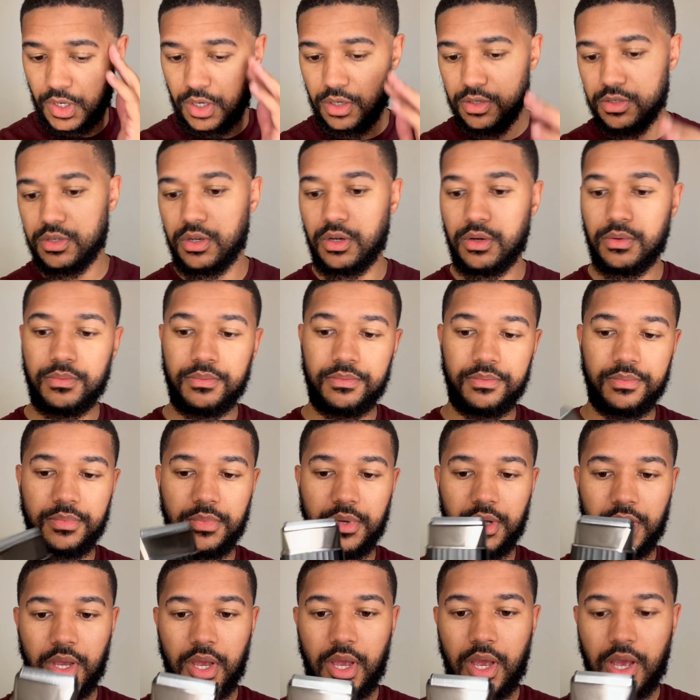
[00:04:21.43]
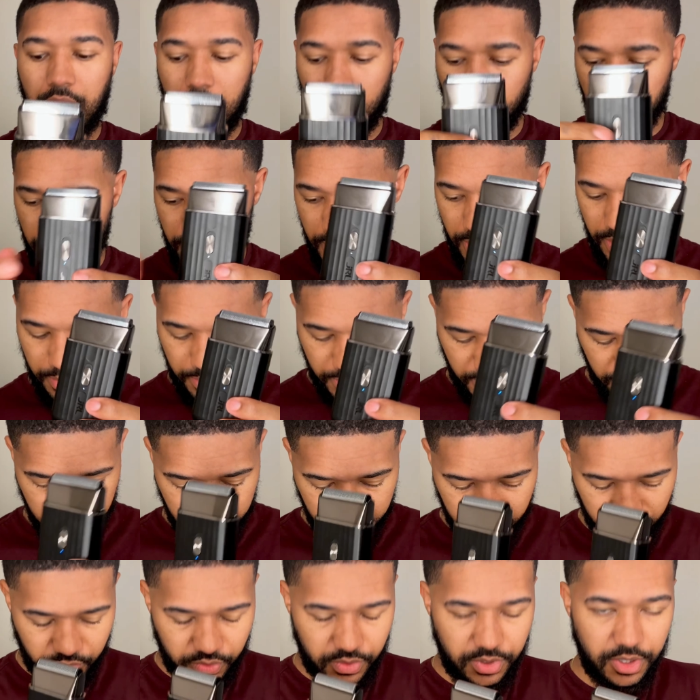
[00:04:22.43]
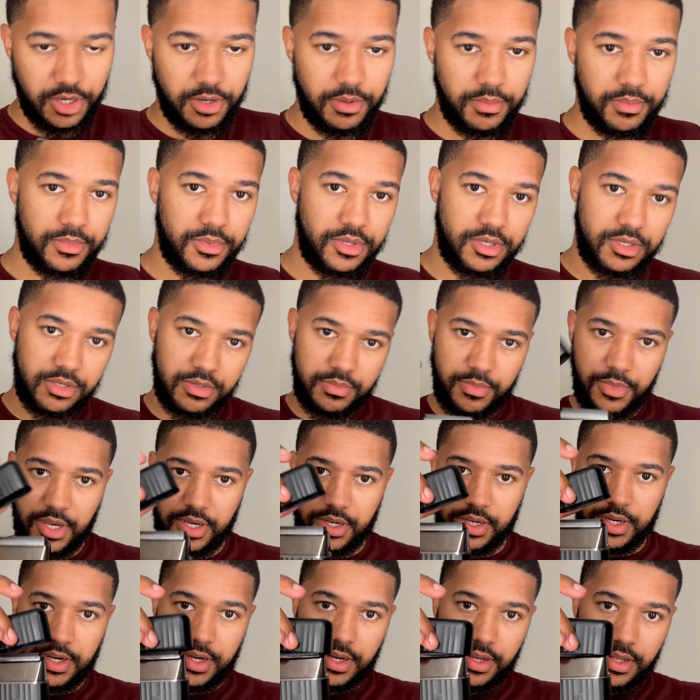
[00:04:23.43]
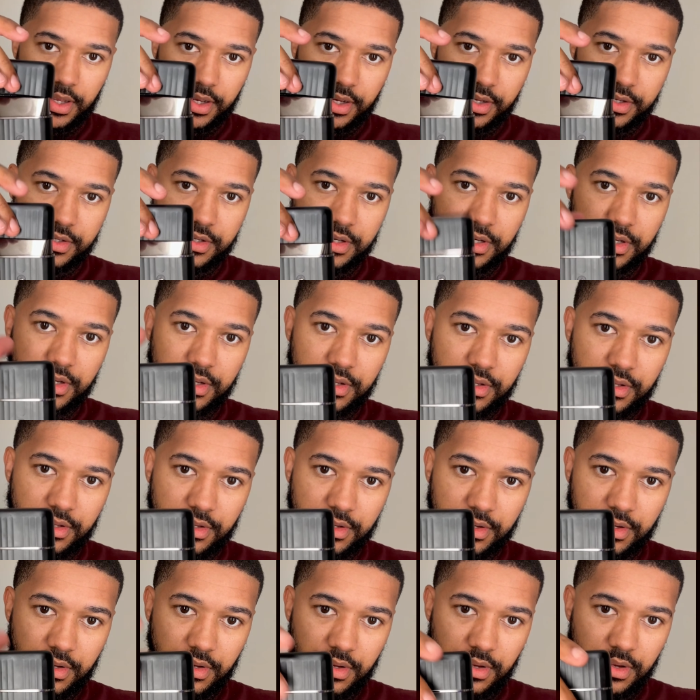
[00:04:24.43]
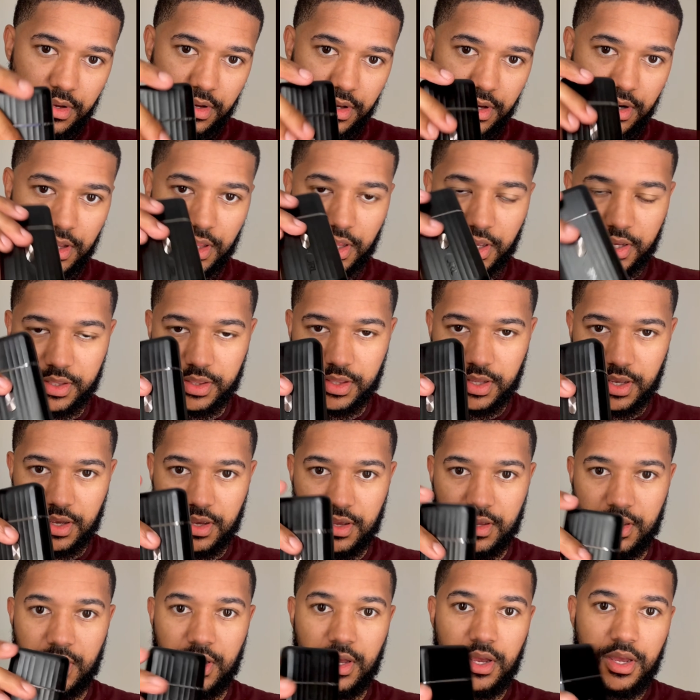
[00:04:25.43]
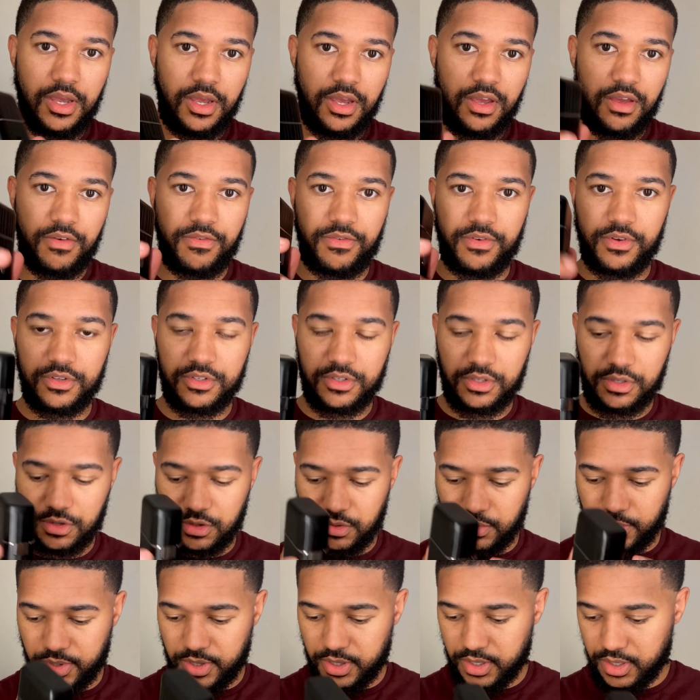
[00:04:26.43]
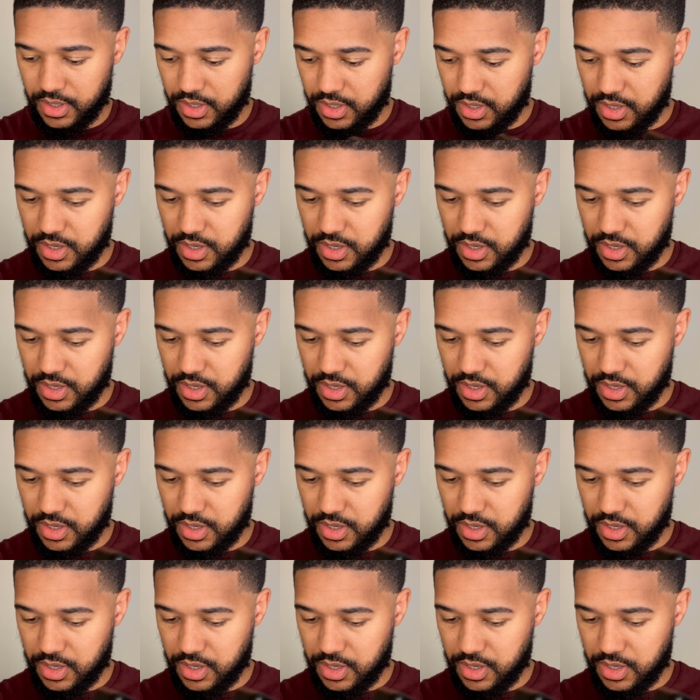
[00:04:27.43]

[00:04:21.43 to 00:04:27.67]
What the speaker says: So I went ahead and picked this one up. This is magnetic, like I said, and I like that. It feels a little bit,